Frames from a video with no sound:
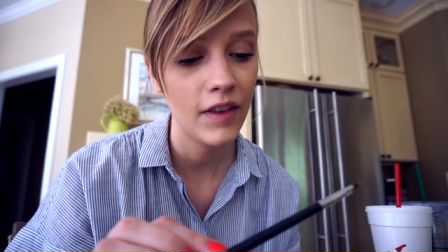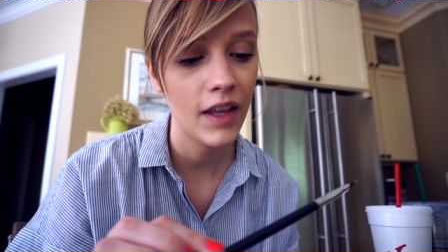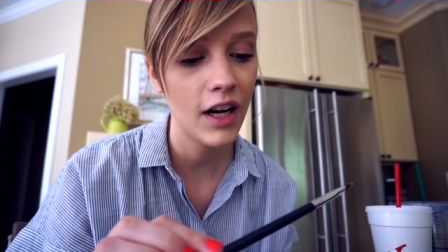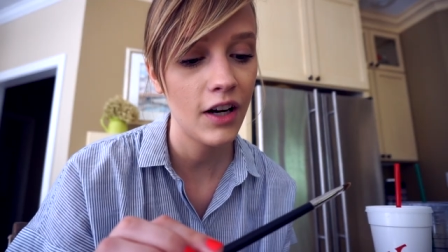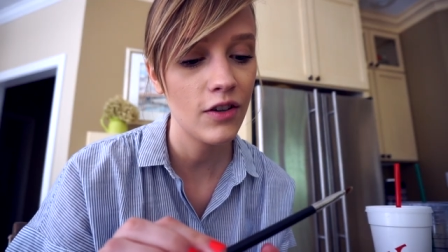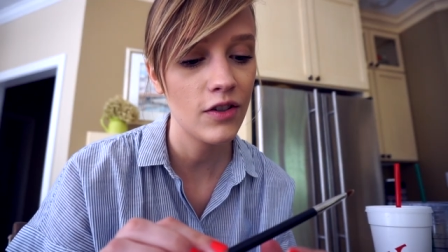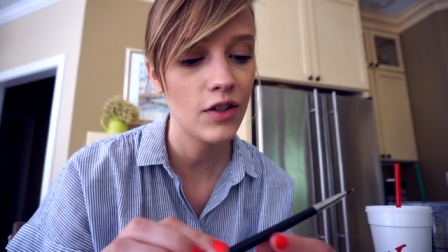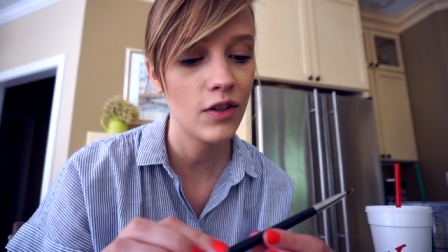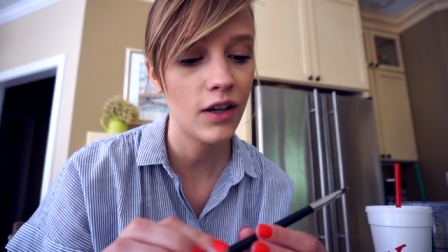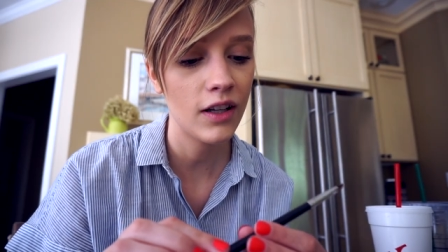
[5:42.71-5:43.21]
then
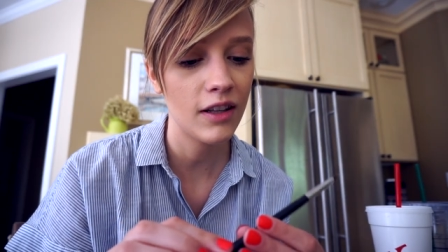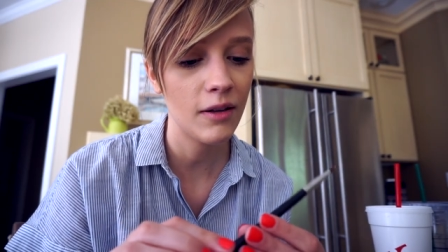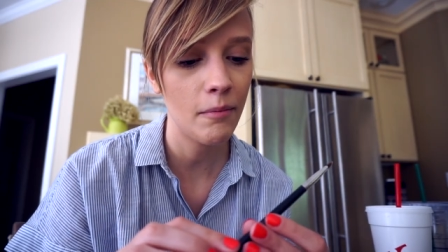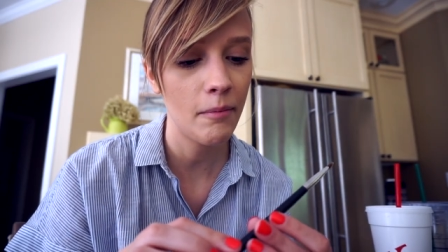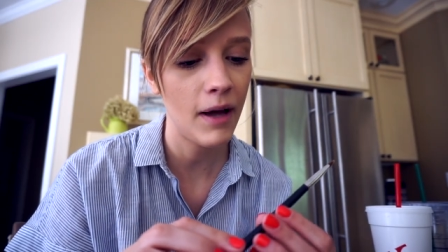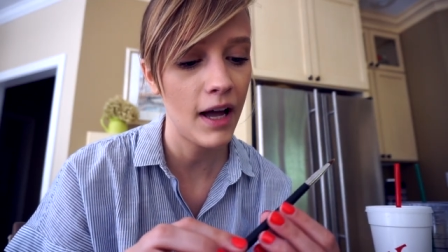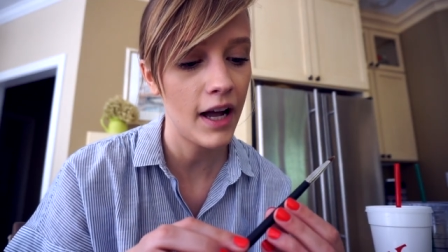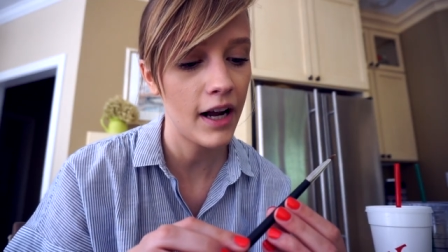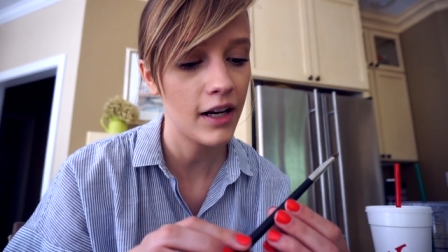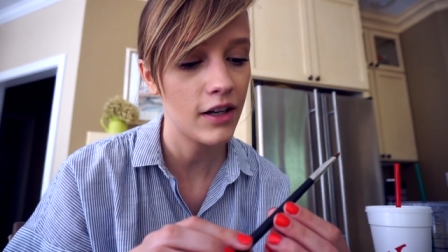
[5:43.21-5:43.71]
I also got the
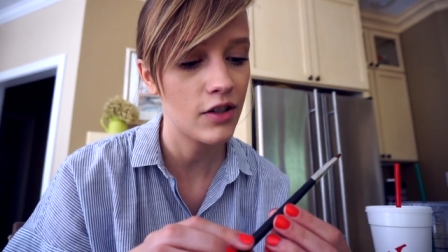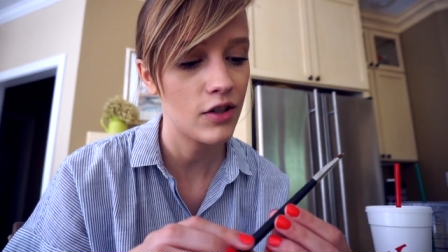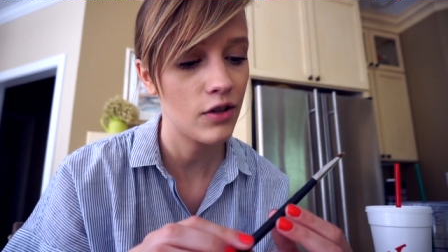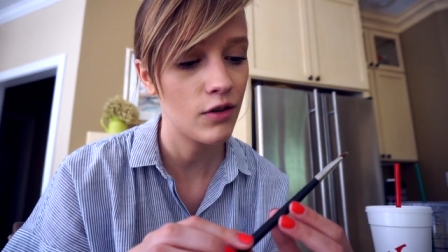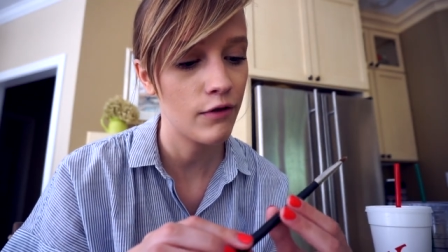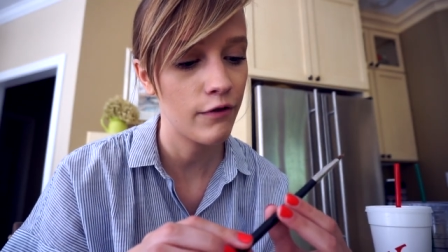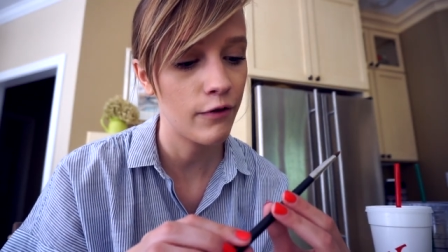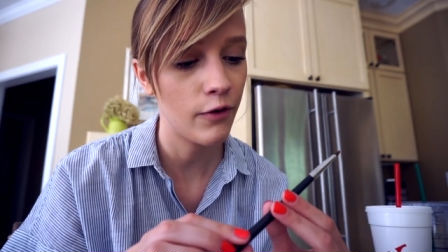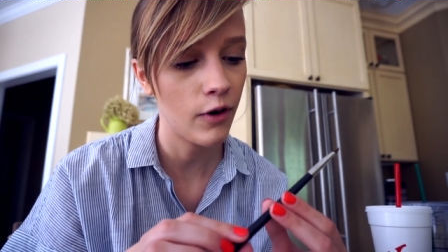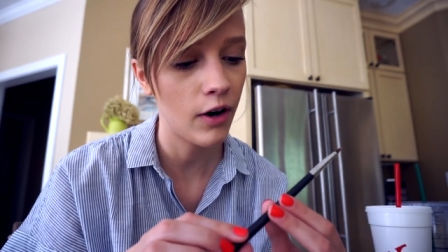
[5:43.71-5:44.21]
MAC
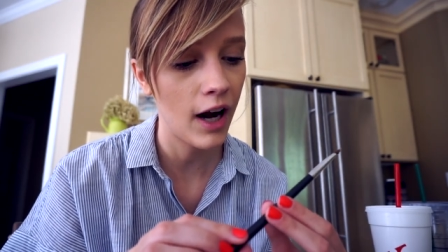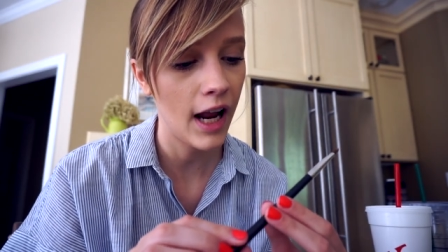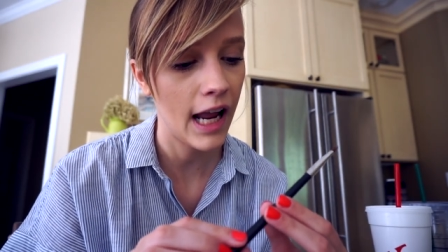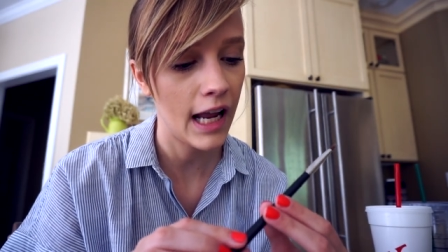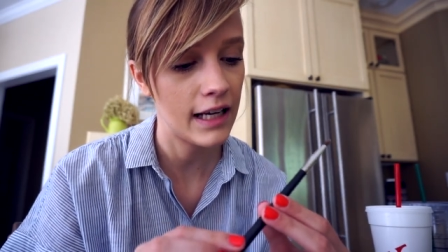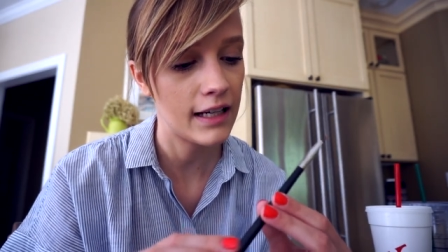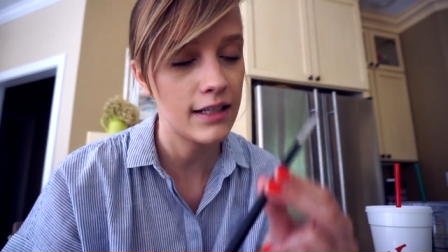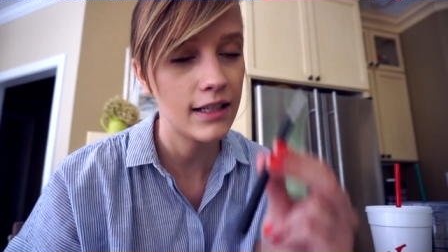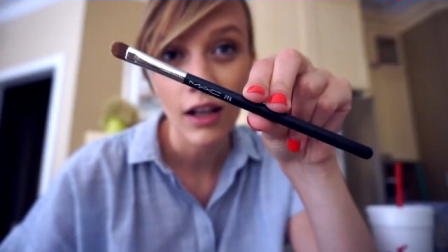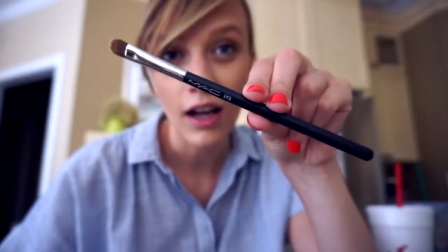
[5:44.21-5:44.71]

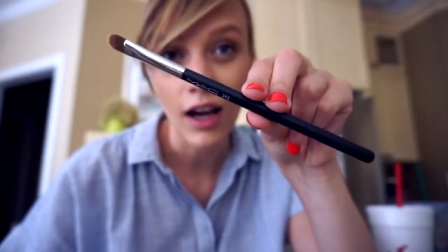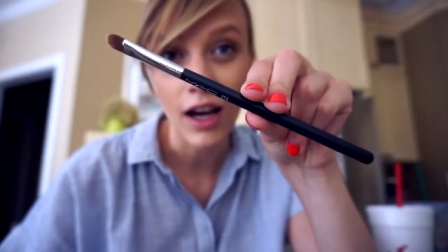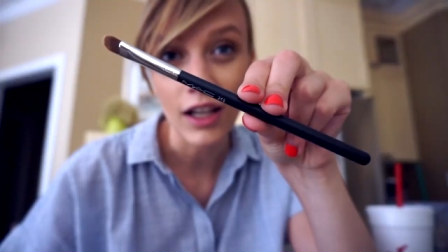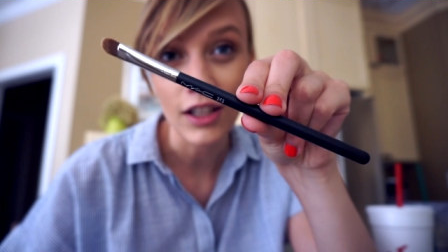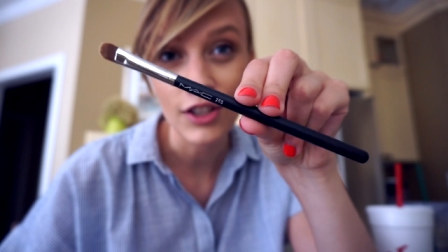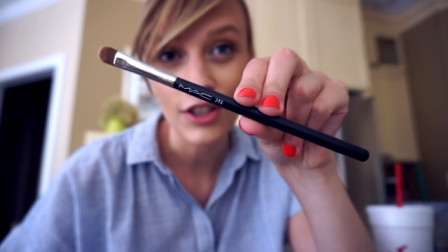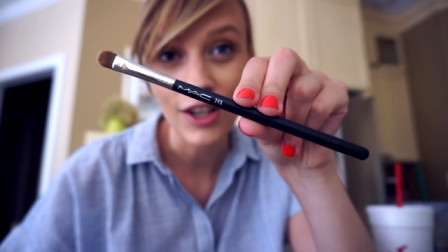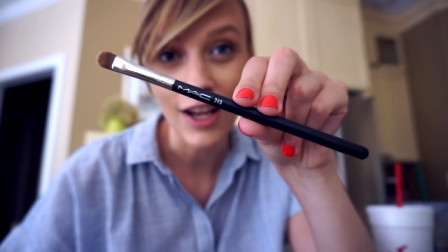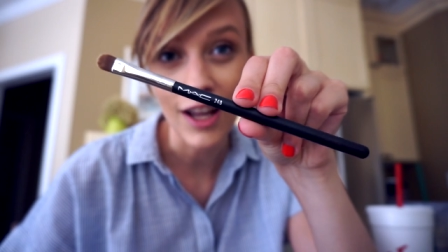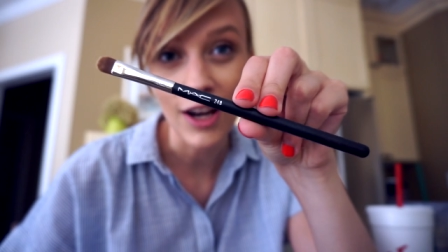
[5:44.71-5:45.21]
248
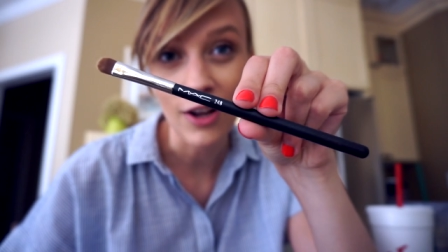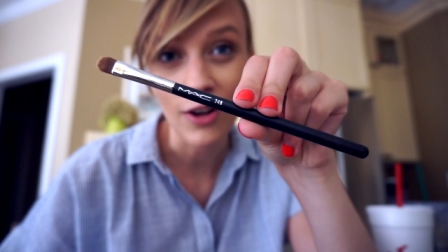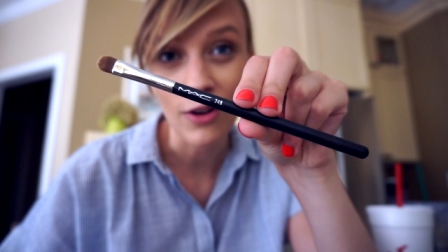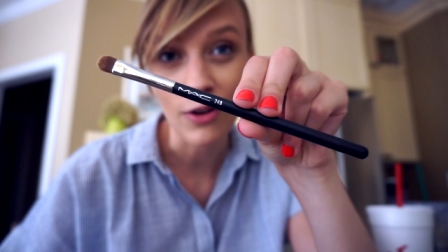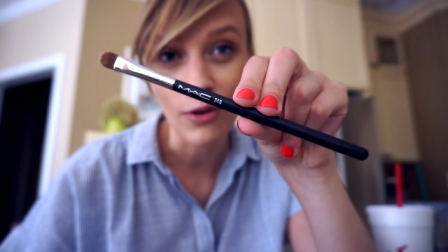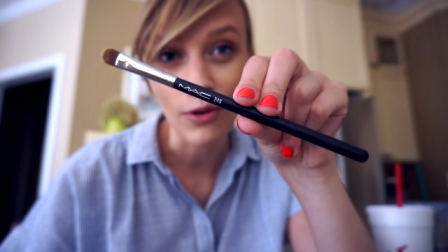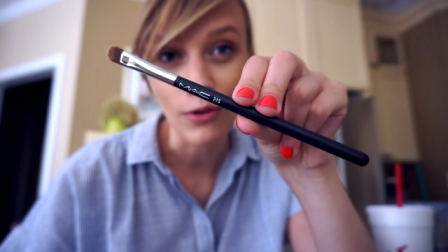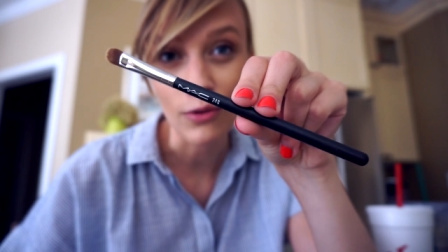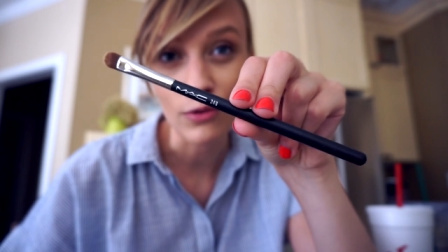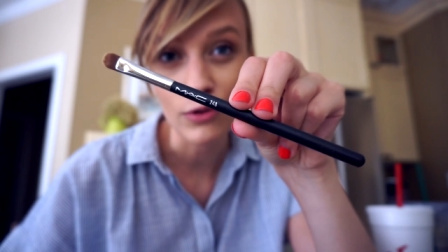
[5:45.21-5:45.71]

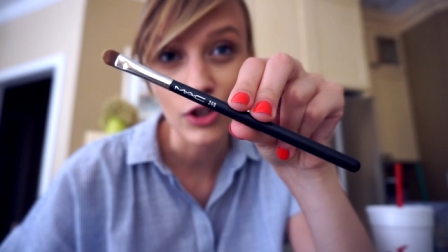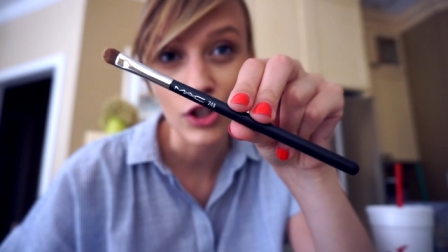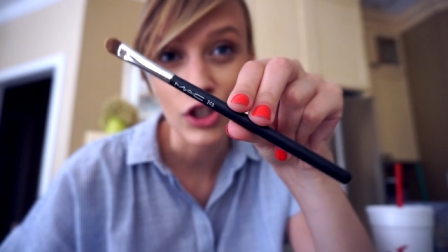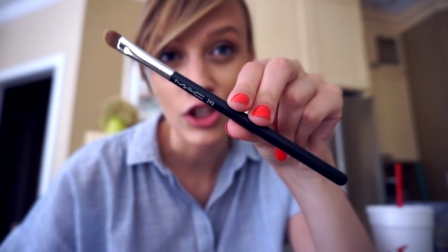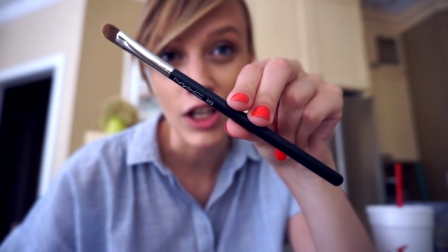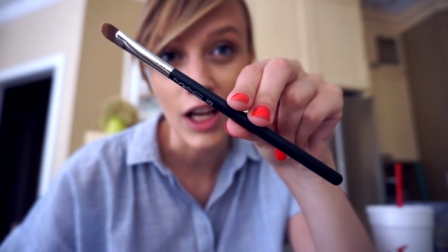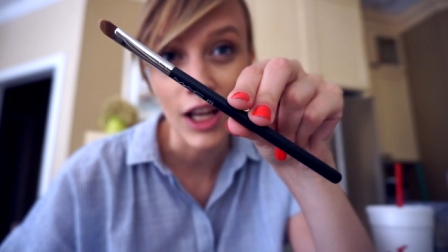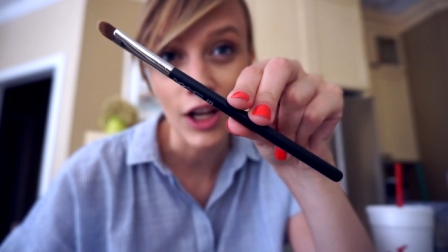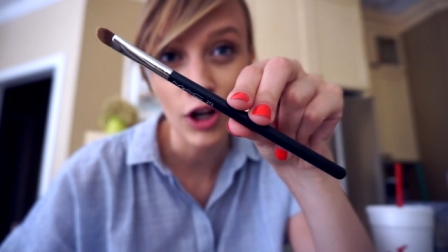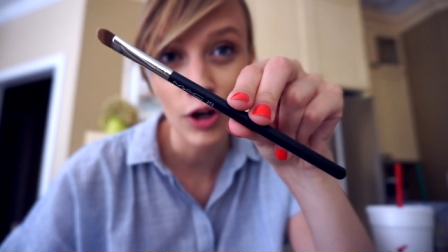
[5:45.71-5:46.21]
eyeshadow
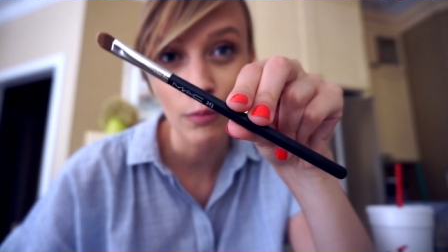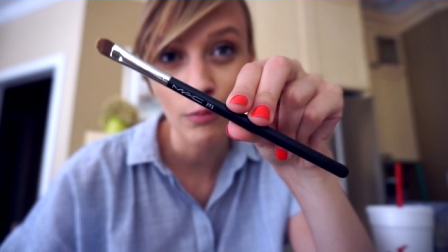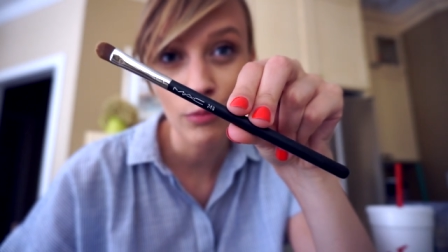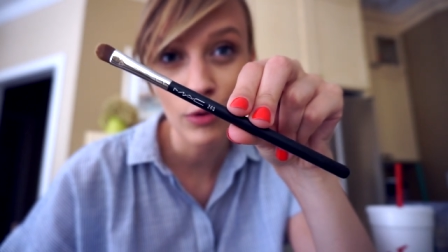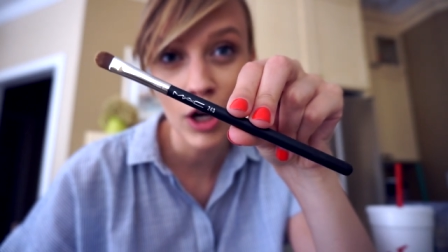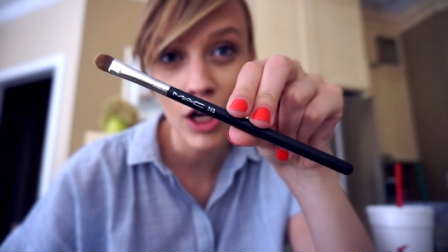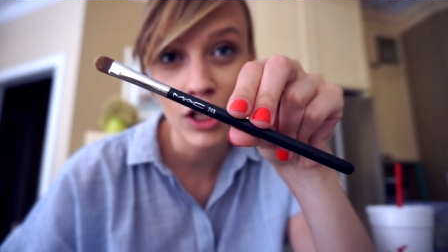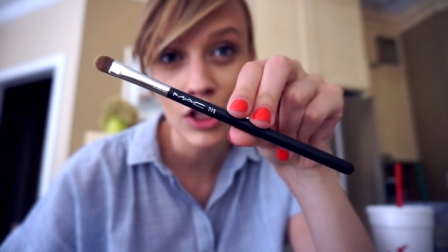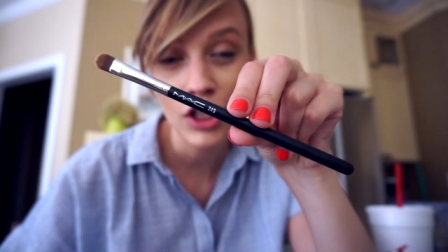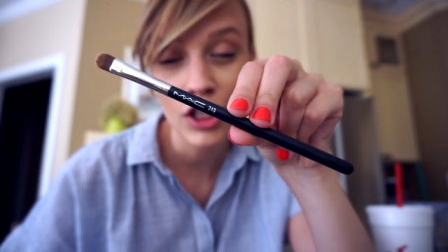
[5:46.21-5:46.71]
shader
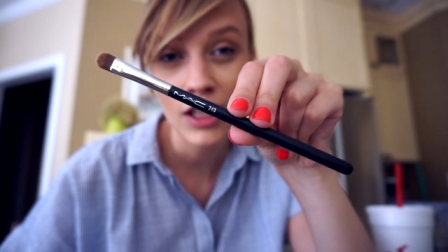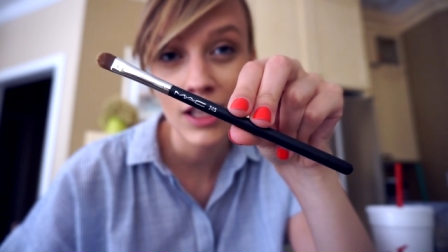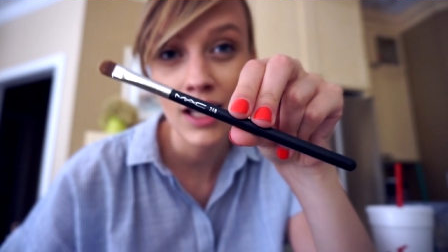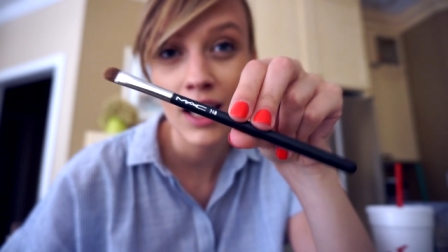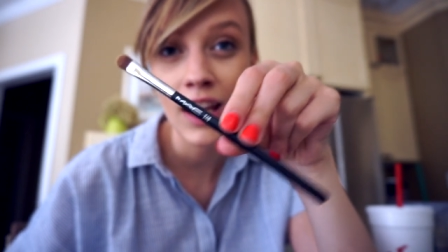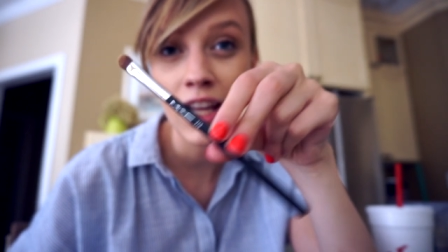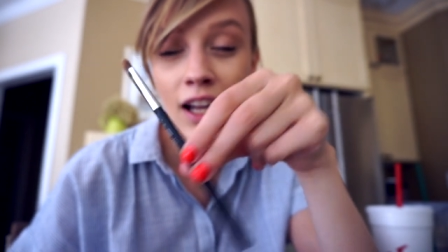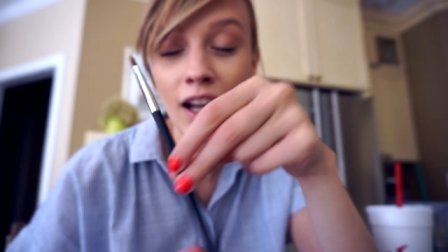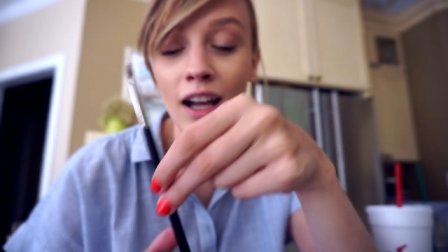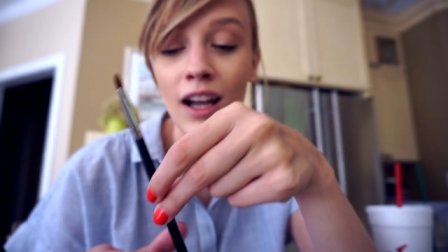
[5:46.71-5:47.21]
brush
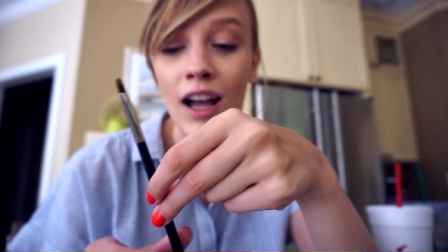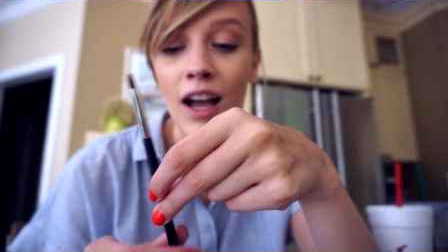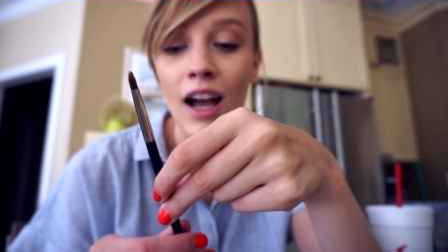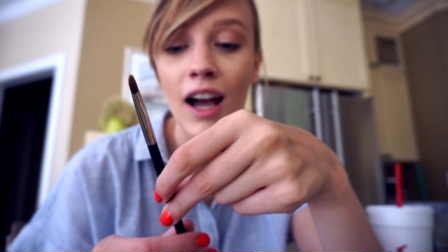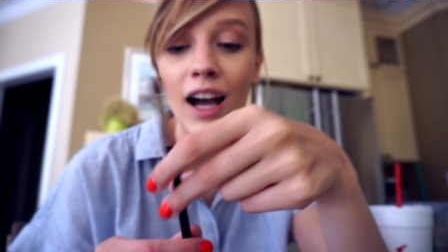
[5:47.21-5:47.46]
thing